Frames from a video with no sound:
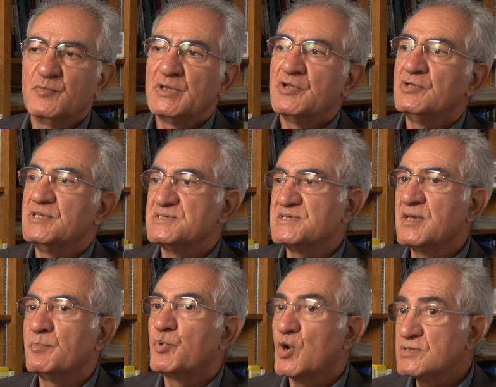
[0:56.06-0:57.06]
whether it is
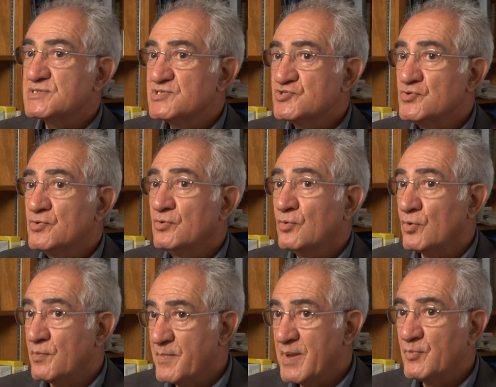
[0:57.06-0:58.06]
a processor
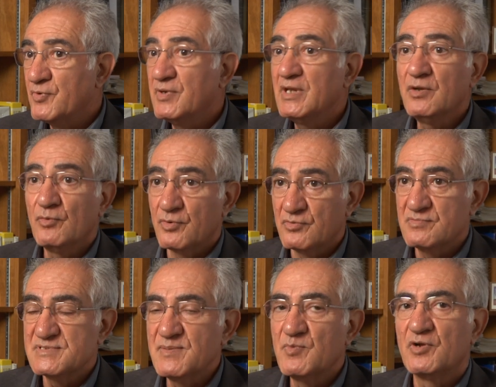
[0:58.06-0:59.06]
or memory or
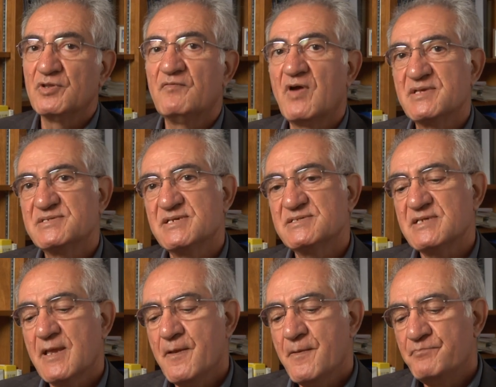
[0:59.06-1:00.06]
similar devices,
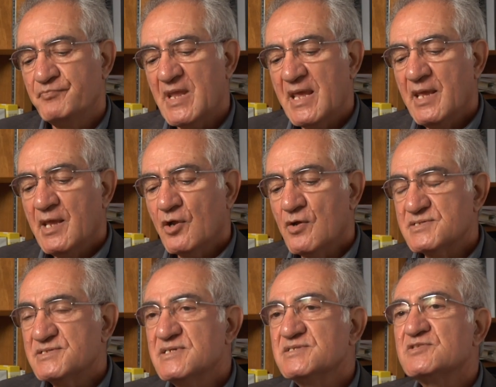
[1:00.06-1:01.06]

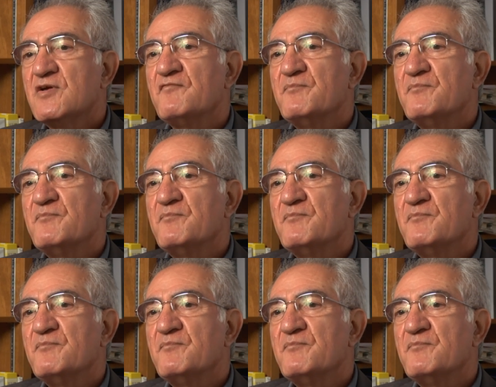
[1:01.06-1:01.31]
consists of